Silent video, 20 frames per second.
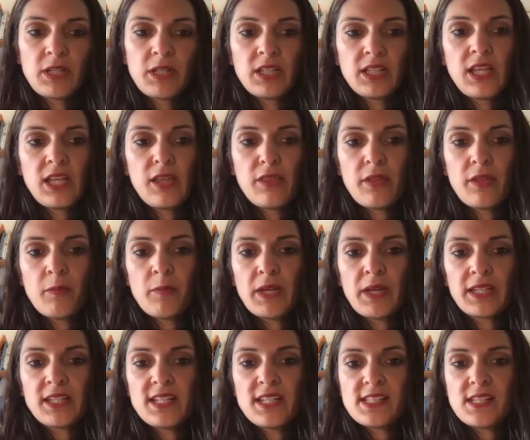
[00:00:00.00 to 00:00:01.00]
either
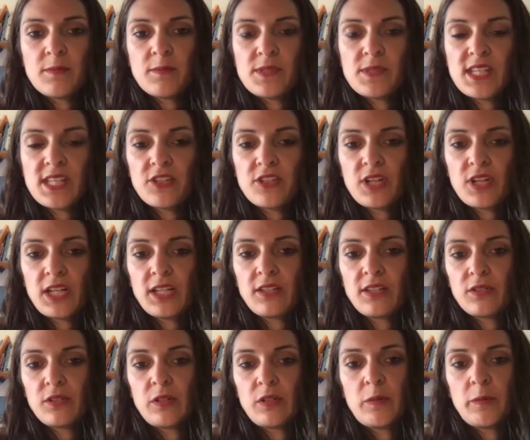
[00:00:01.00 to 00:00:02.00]
magnesium citrate
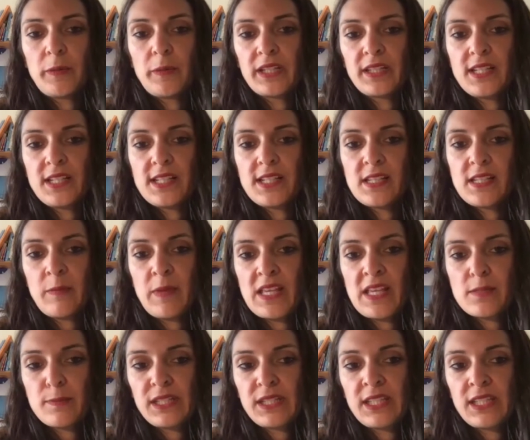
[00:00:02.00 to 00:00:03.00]
or magnesium
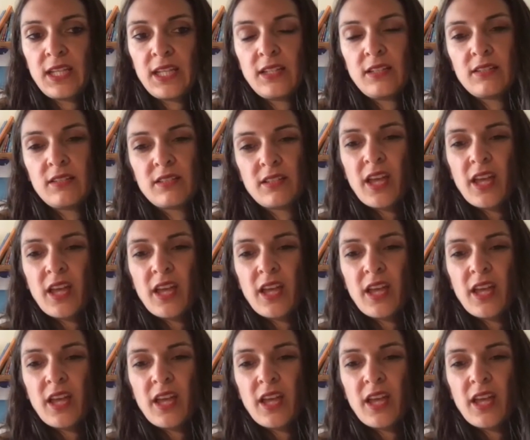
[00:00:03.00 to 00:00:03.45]
aspartate,